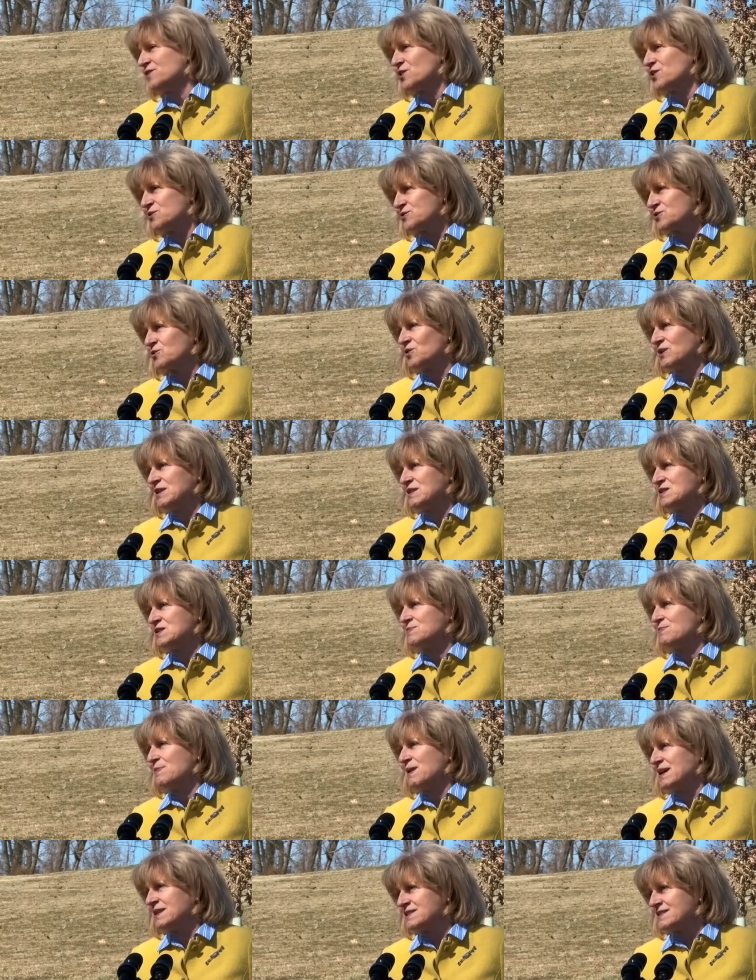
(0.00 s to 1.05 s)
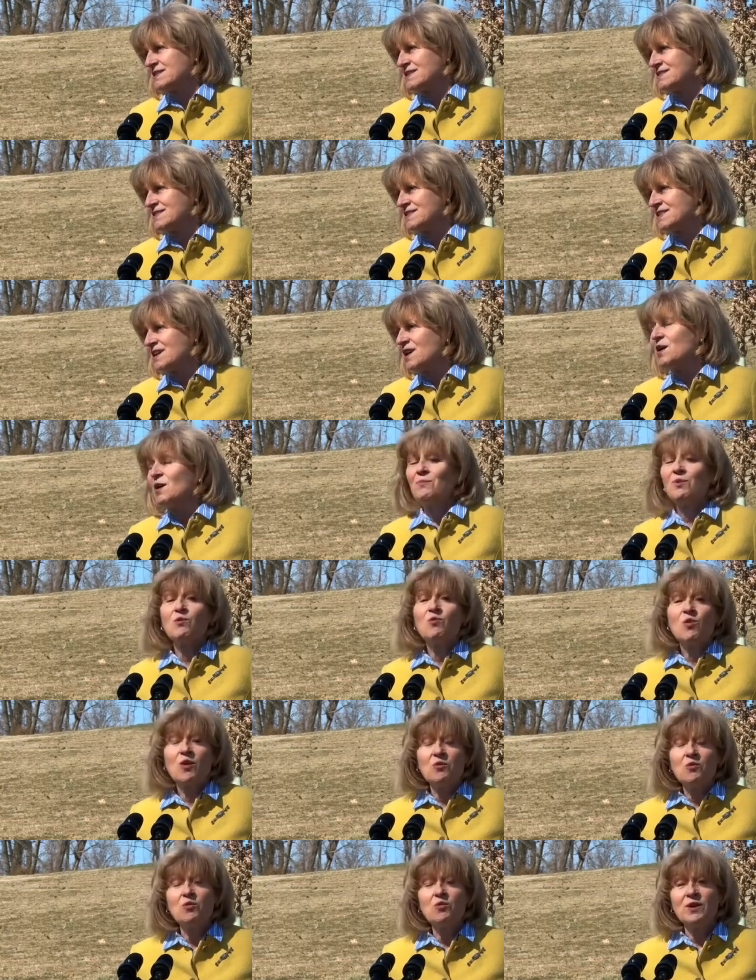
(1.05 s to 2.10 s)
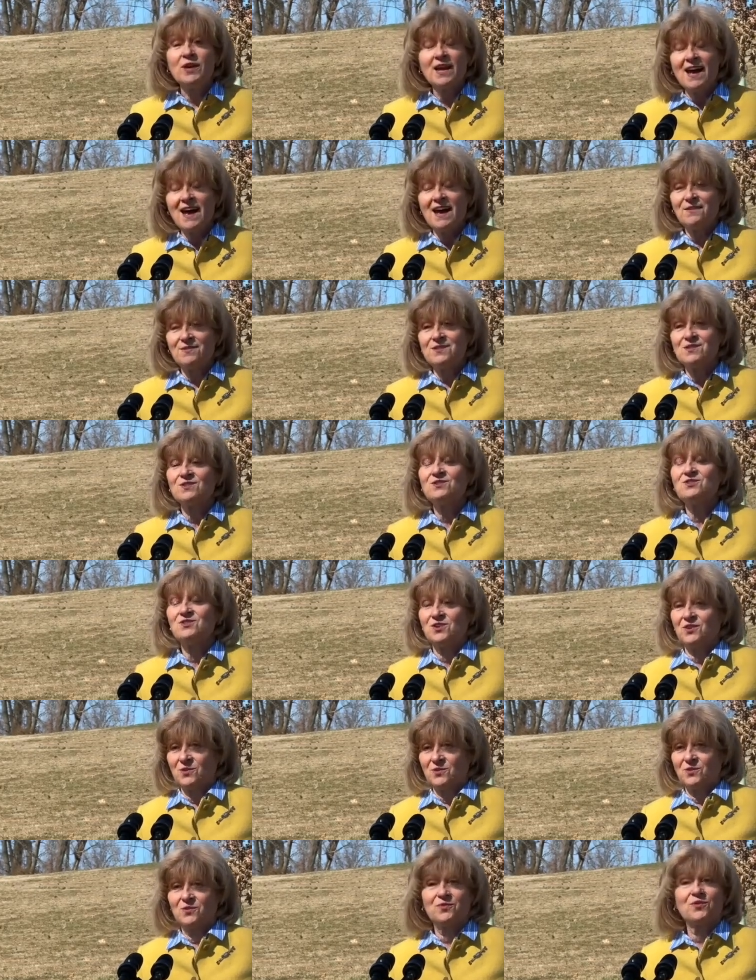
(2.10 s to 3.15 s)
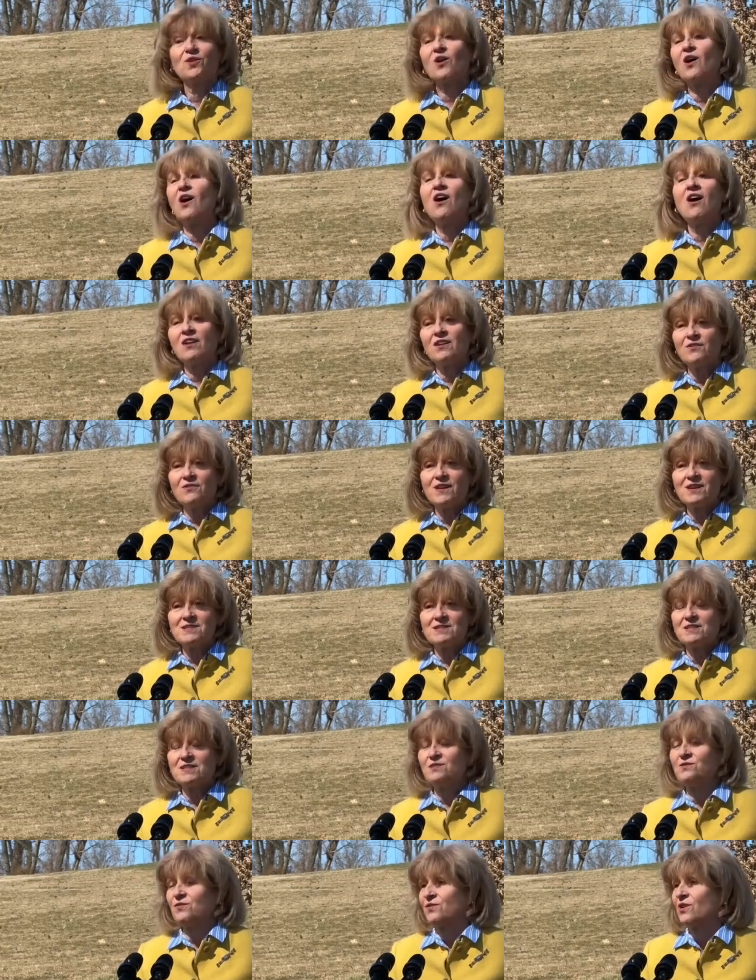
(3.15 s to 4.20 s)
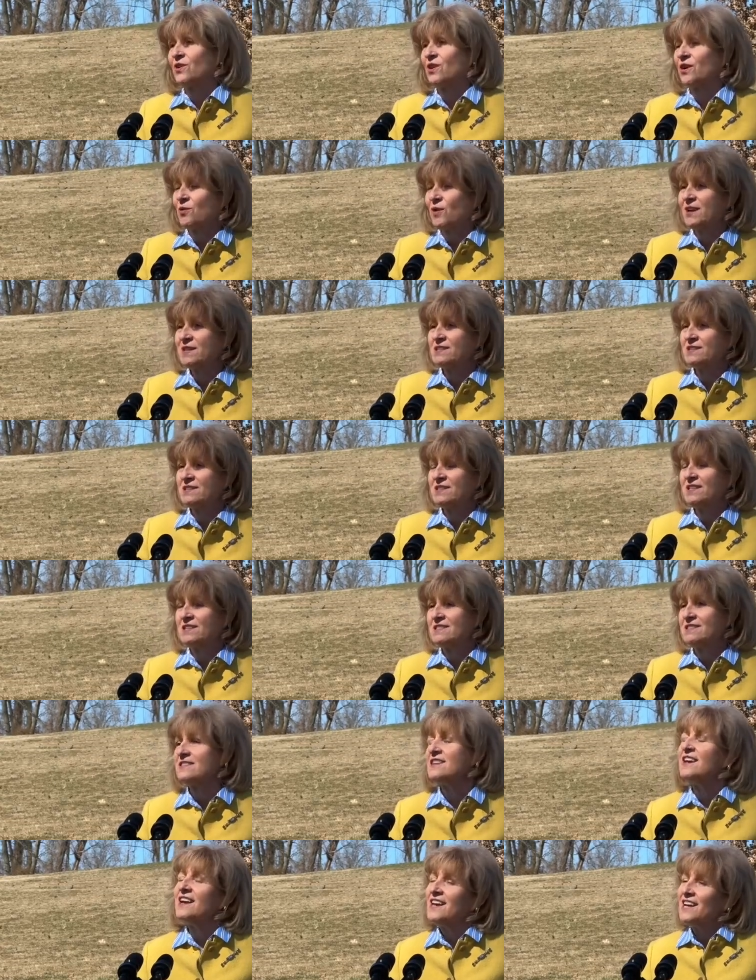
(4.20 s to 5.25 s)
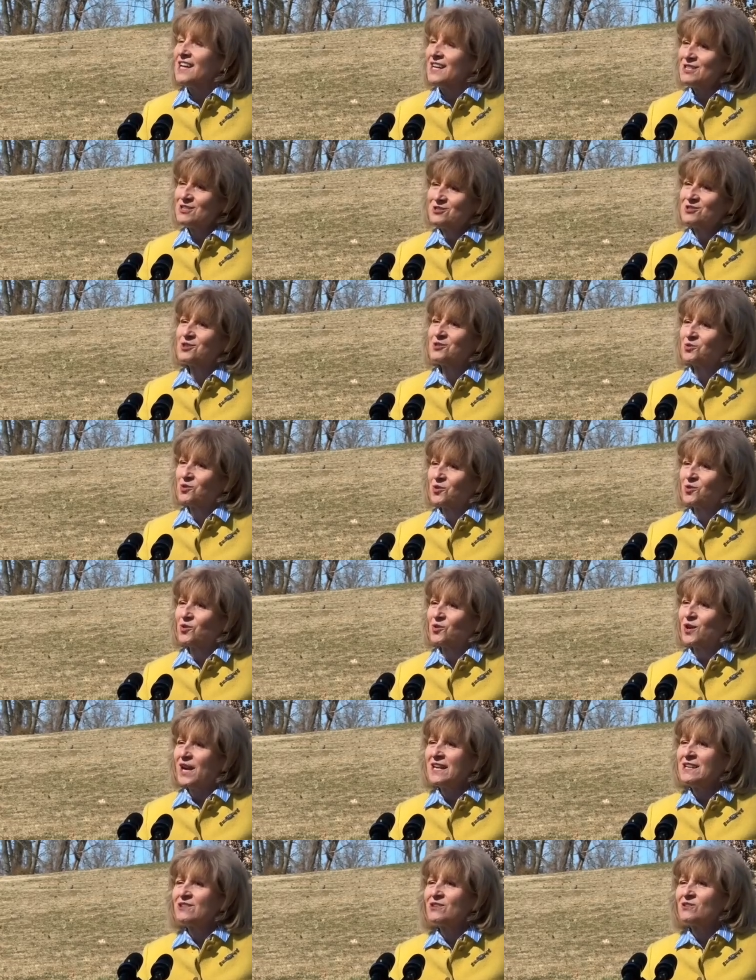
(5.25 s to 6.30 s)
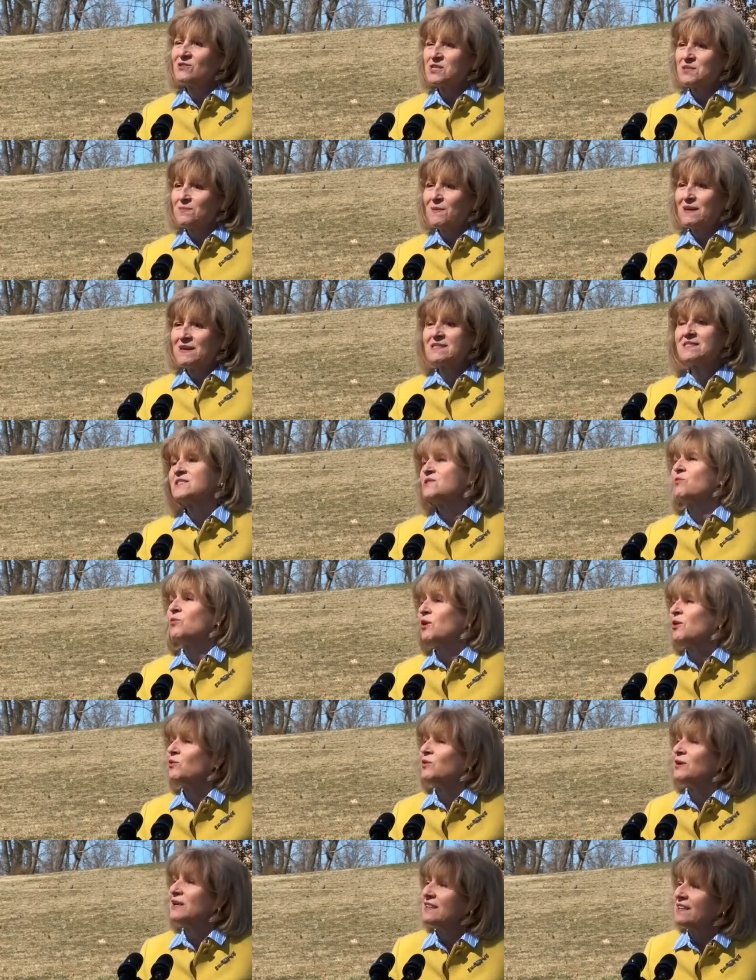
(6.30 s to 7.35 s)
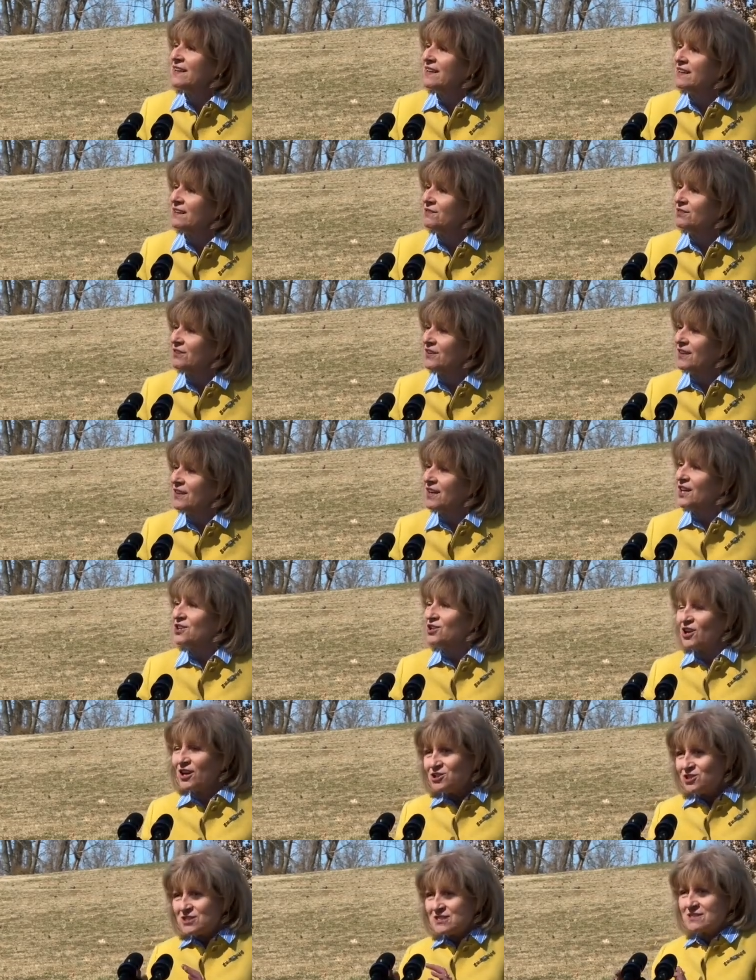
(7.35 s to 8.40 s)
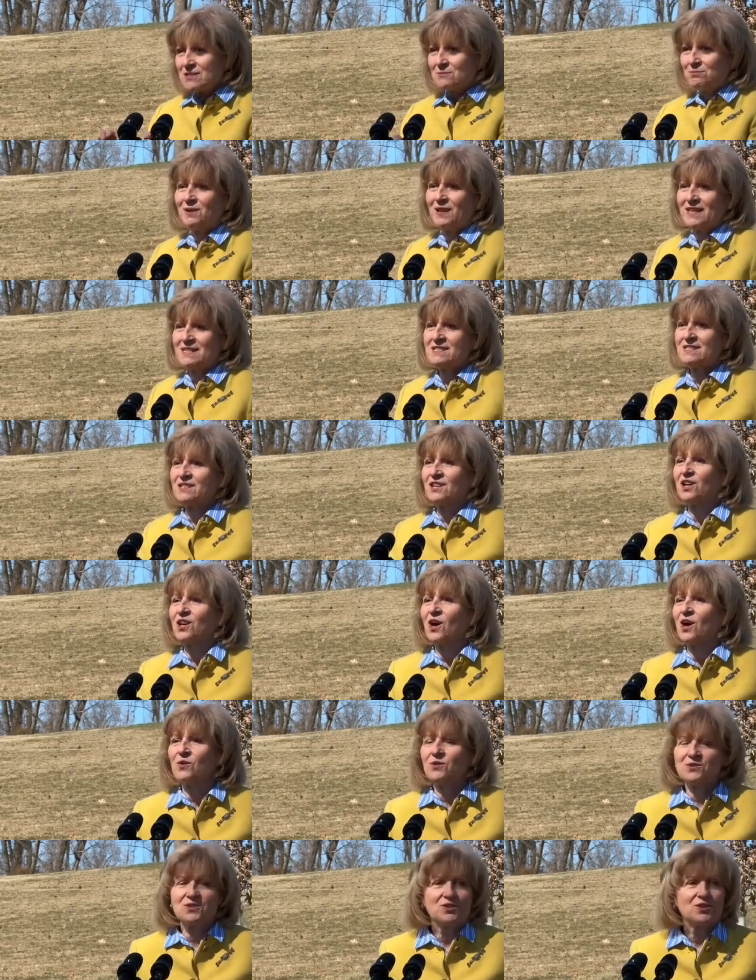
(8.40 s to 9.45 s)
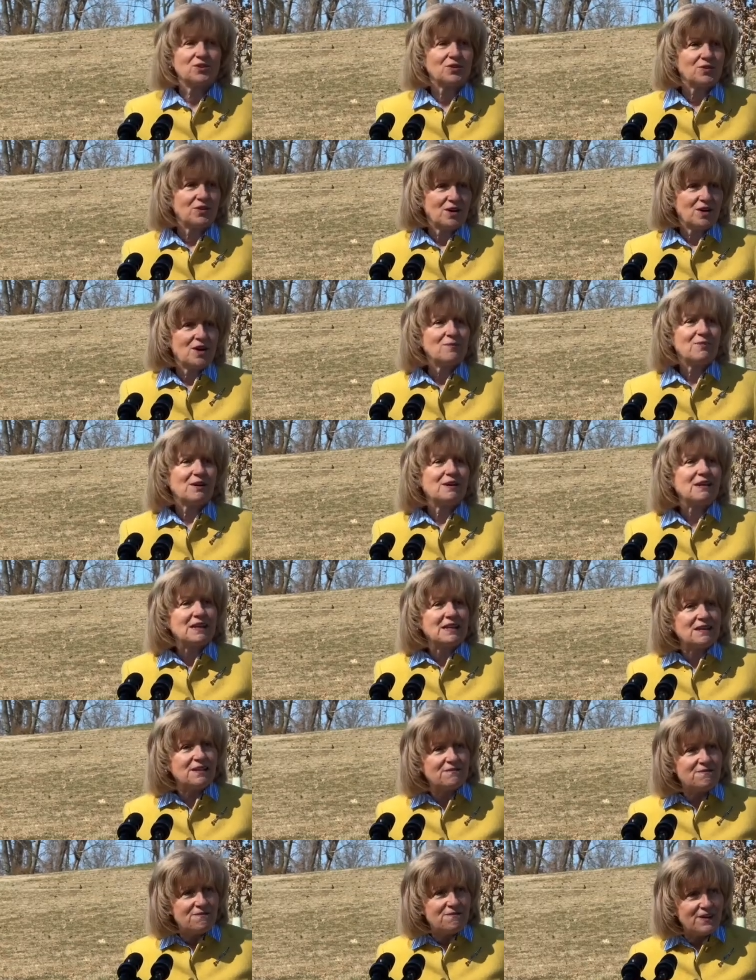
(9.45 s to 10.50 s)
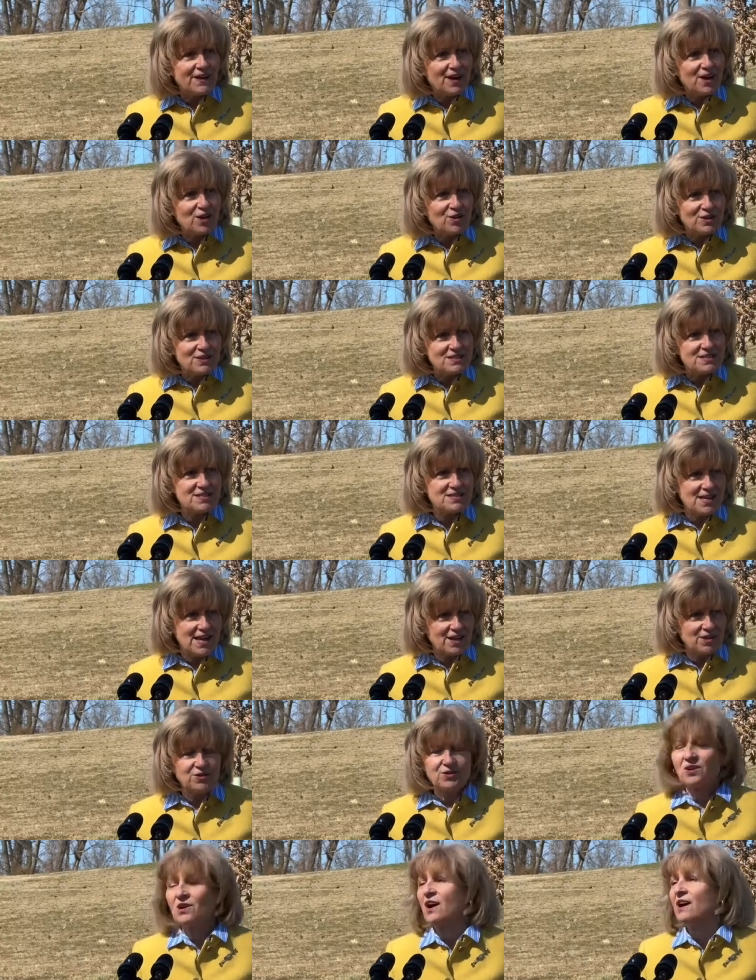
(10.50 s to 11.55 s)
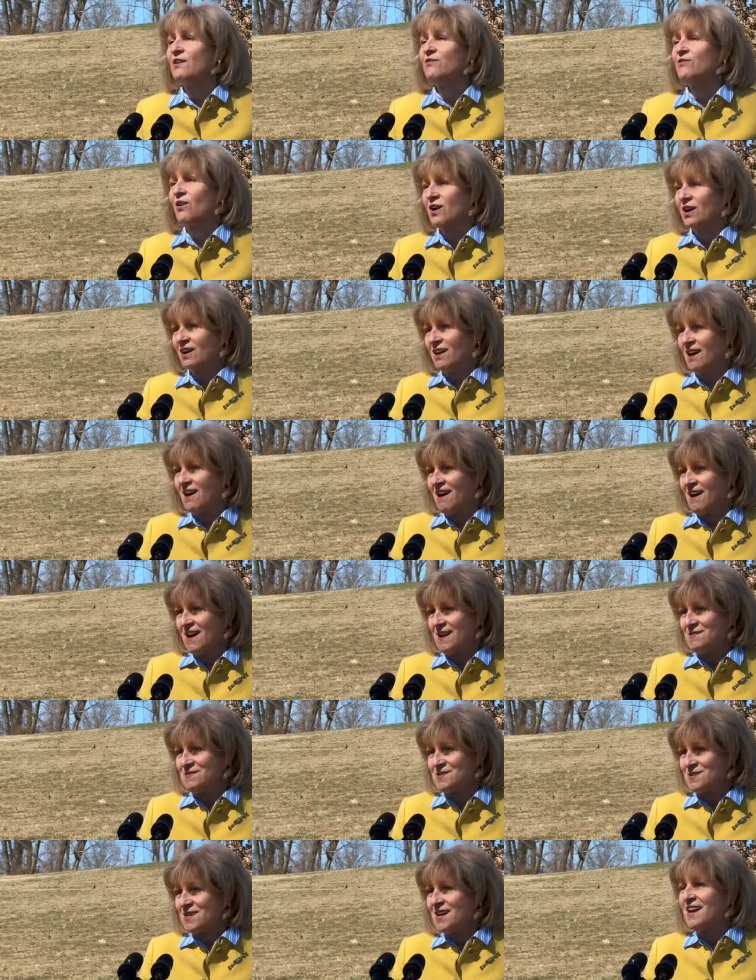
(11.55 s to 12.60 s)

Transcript: those green spaces. But what we have to do for all of us and for our residents is to create those spaces where we live. Not just a place to go to, but in the very center of our lives.